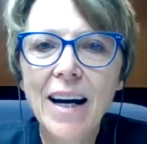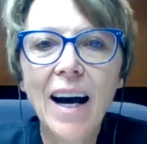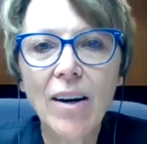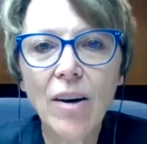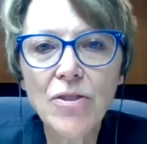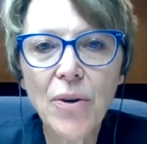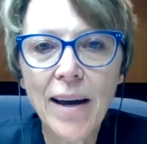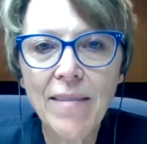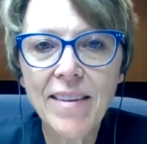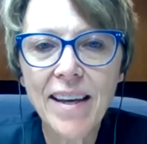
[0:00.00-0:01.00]
I also
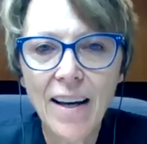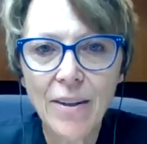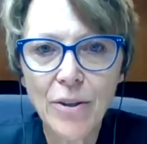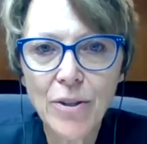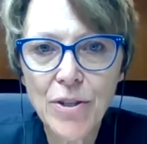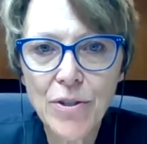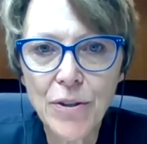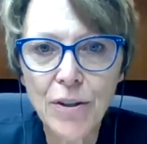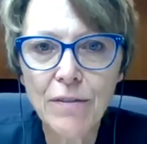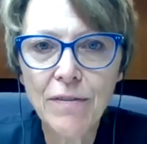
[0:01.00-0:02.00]
have the honor to
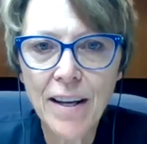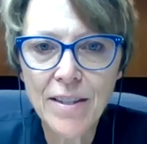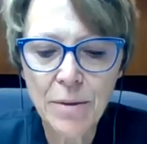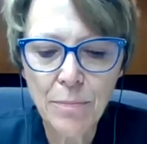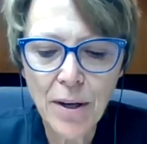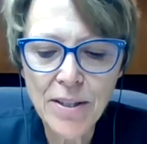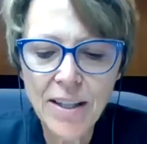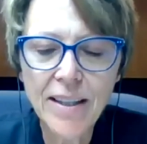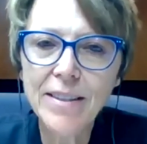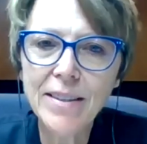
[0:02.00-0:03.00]
serve as the
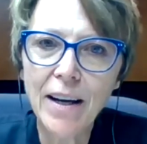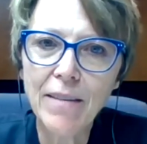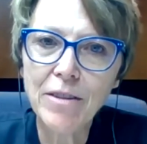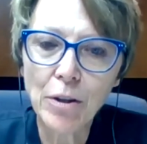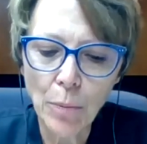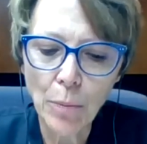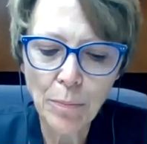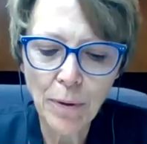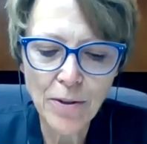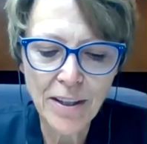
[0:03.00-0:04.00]
president of the Global
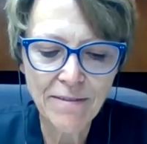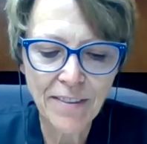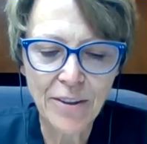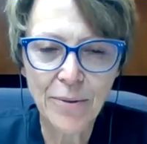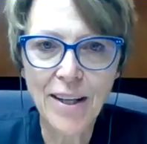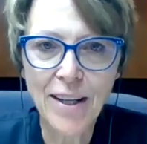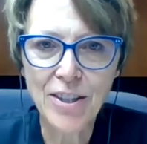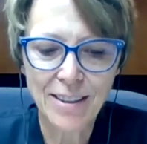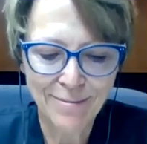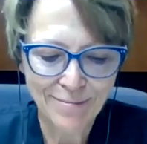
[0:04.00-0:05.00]
Pulse
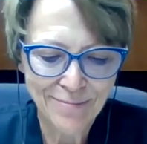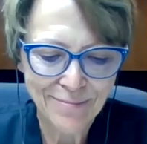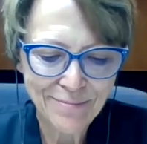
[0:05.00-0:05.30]
Confederation.